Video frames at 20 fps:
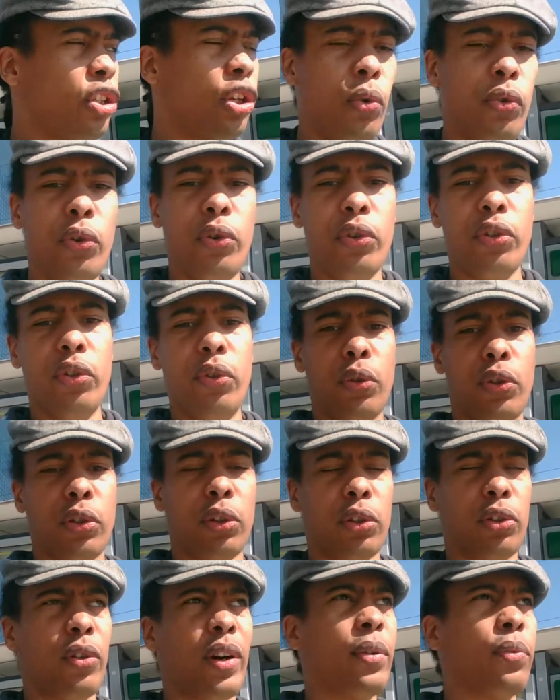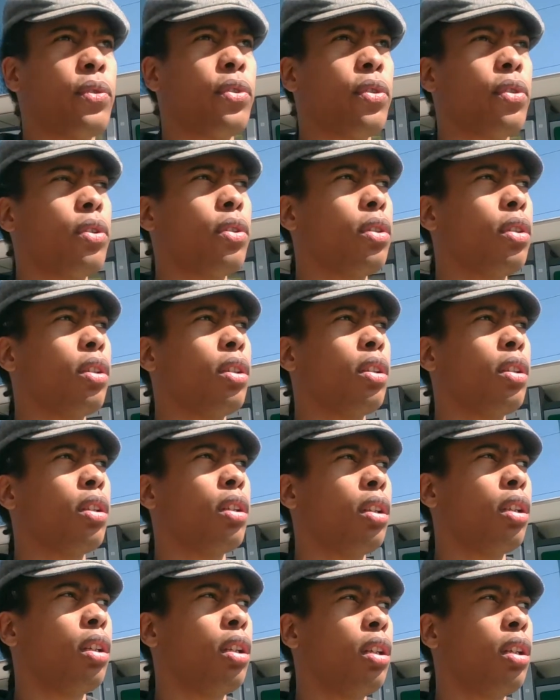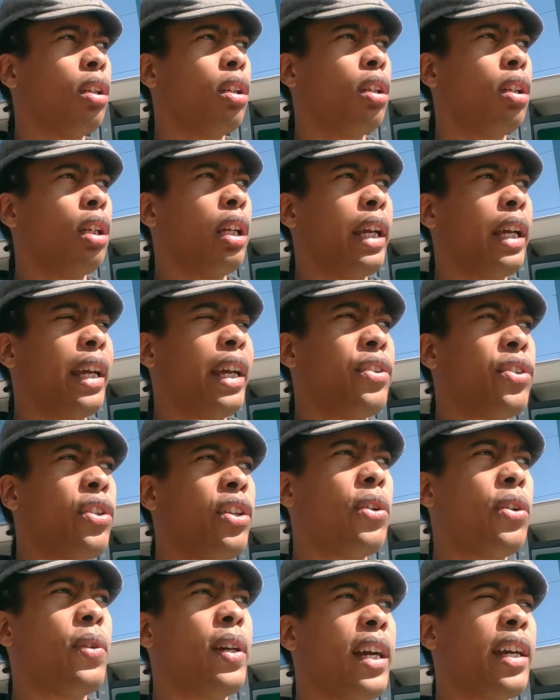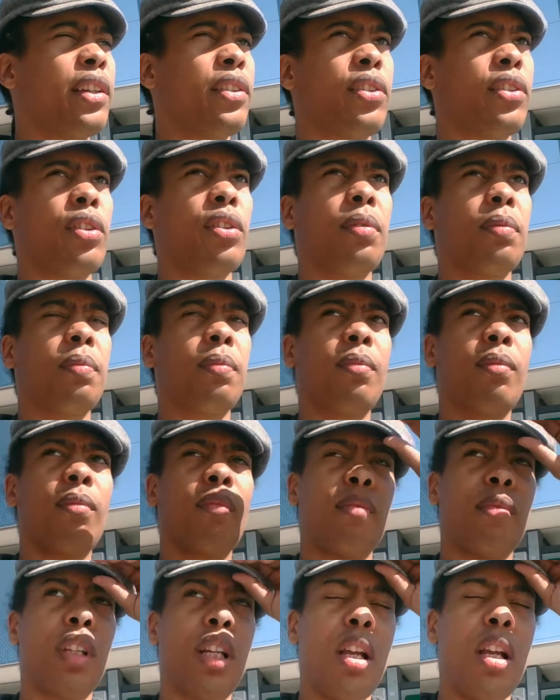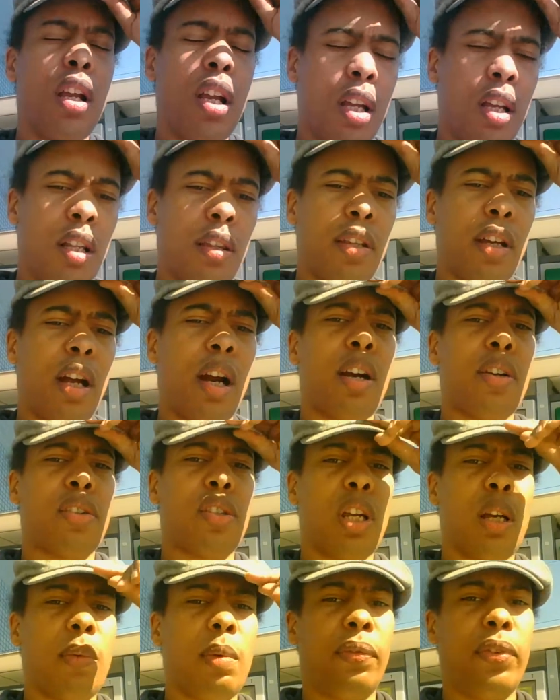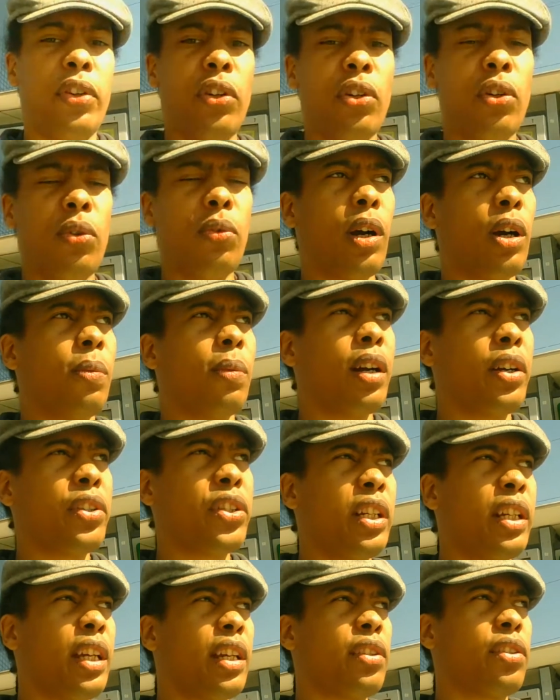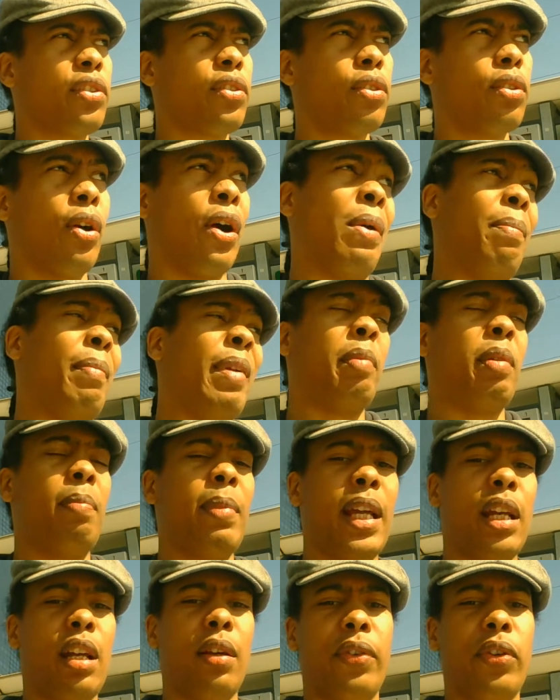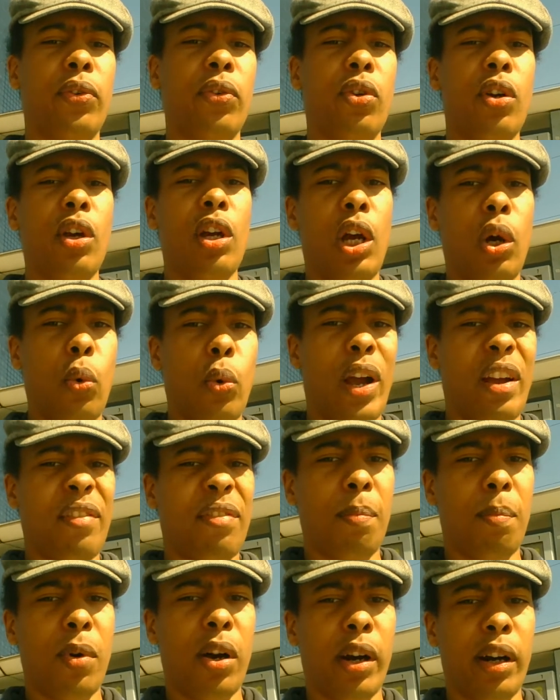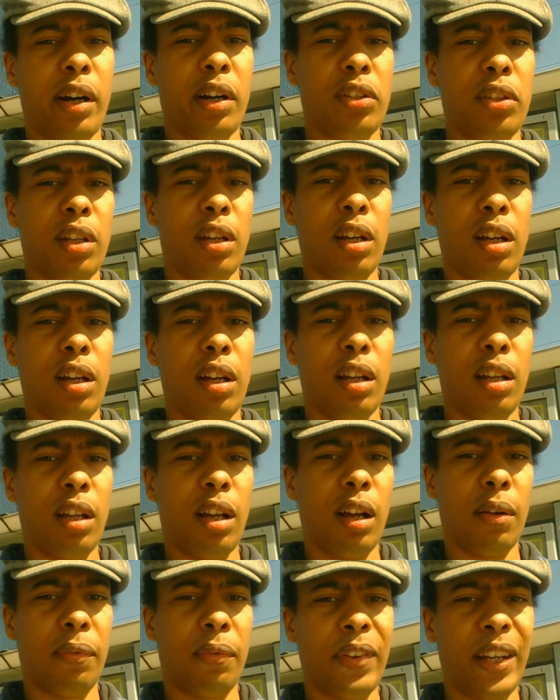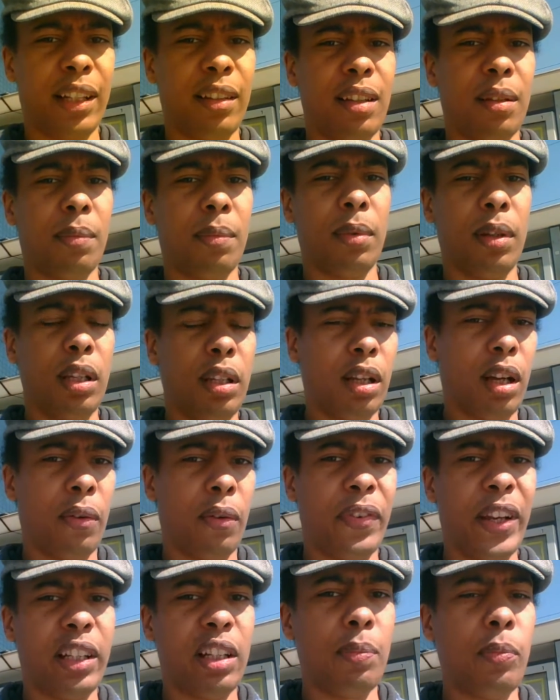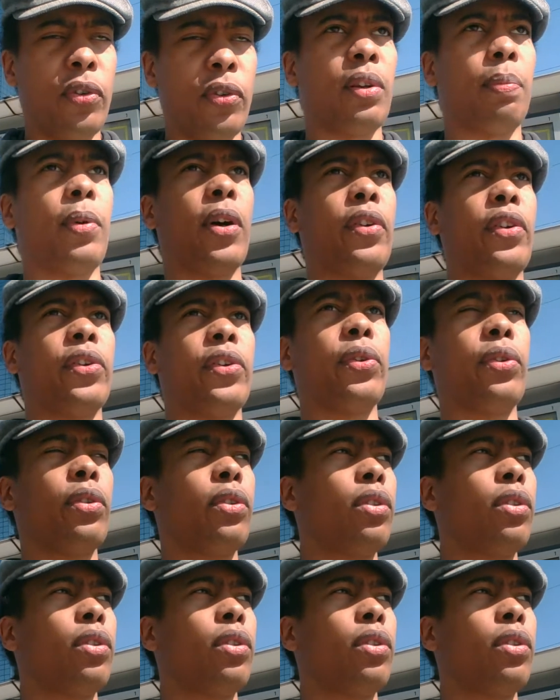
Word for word: no neutral ground. And you know, guys, there are some of you who are watching this, or maybe many of you who have marks of victim of victimhood upon you.